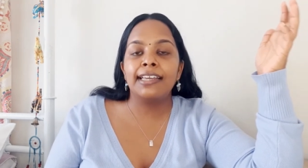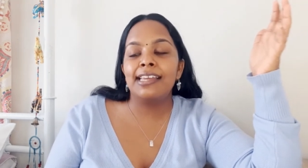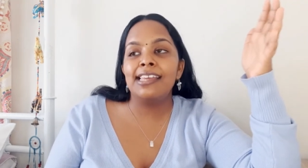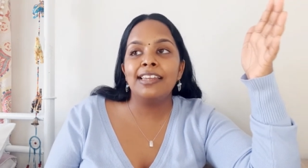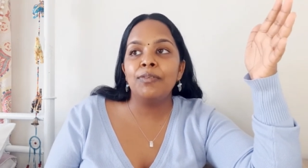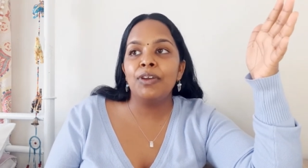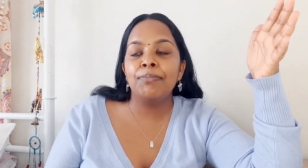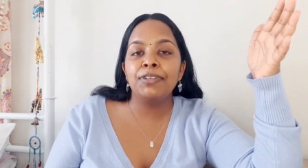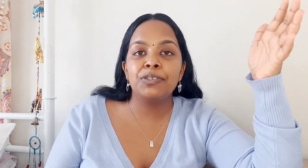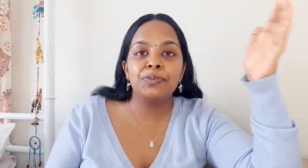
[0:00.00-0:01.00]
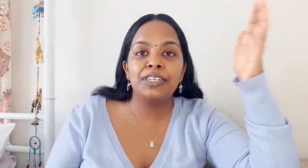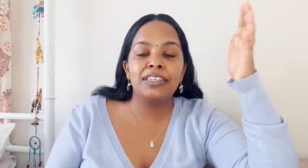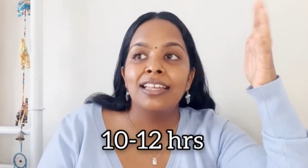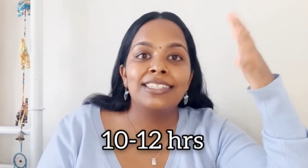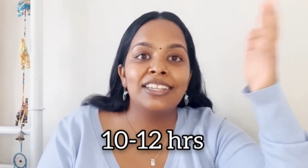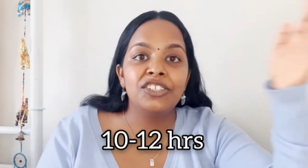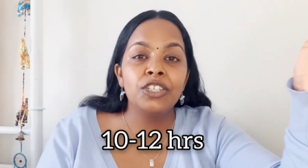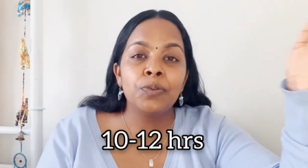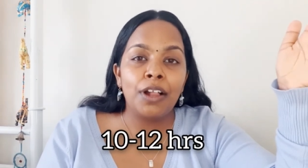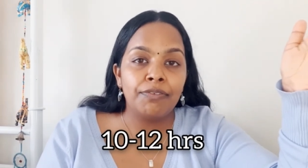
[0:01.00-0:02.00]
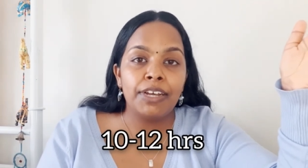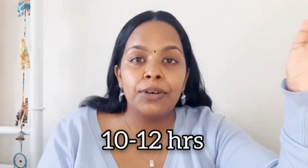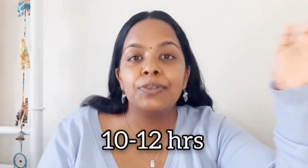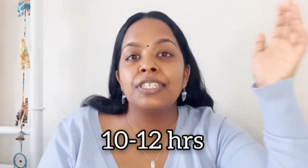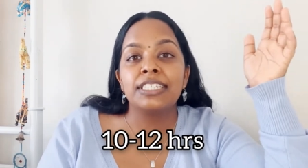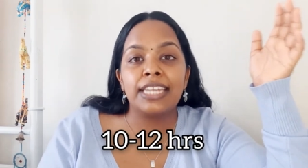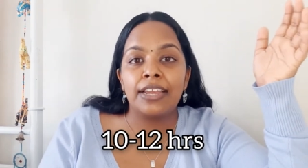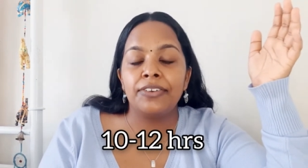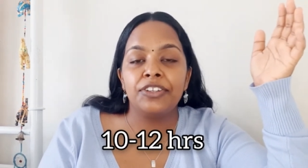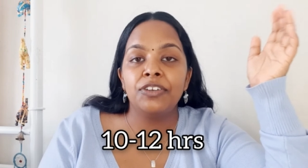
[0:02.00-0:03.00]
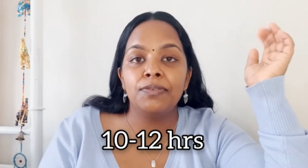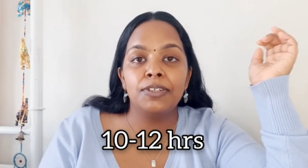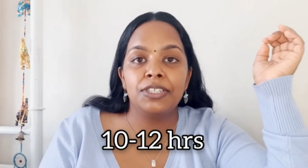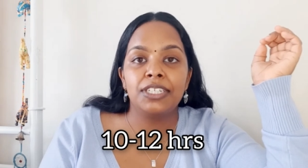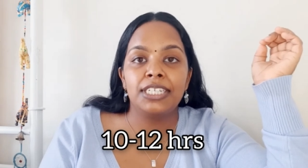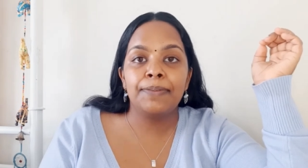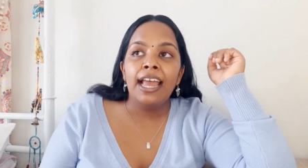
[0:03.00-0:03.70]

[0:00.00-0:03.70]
anywhere between 10 to 12 hours a day on university.